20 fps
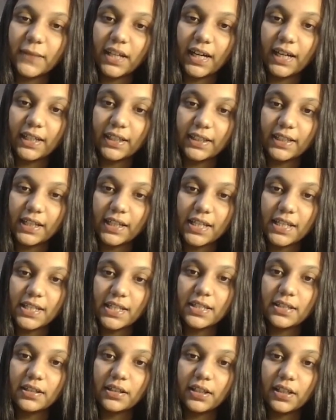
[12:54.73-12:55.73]
and there
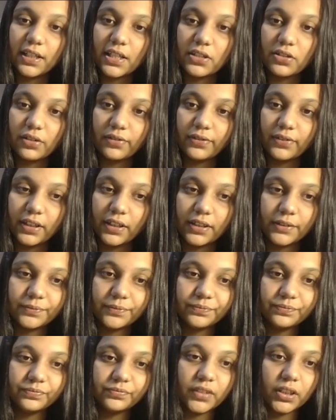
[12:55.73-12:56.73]
is a release of heat
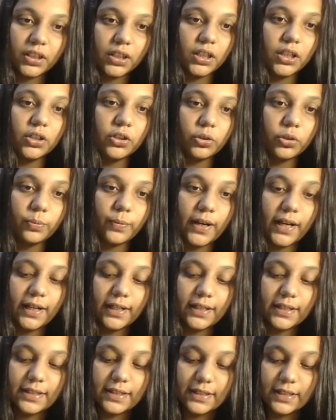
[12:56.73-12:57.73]
to
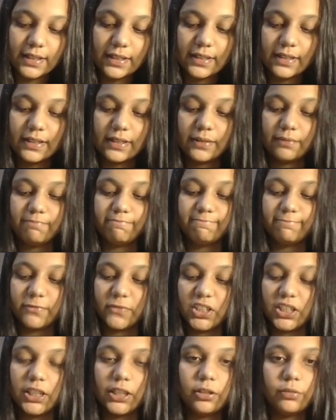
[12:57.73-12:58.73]
balance this.
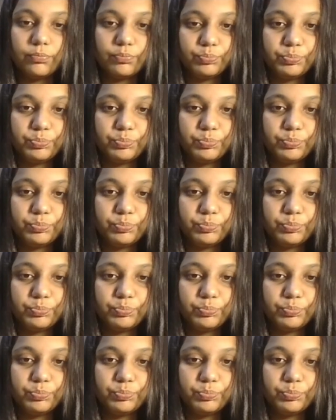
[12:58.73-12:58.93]
Okay.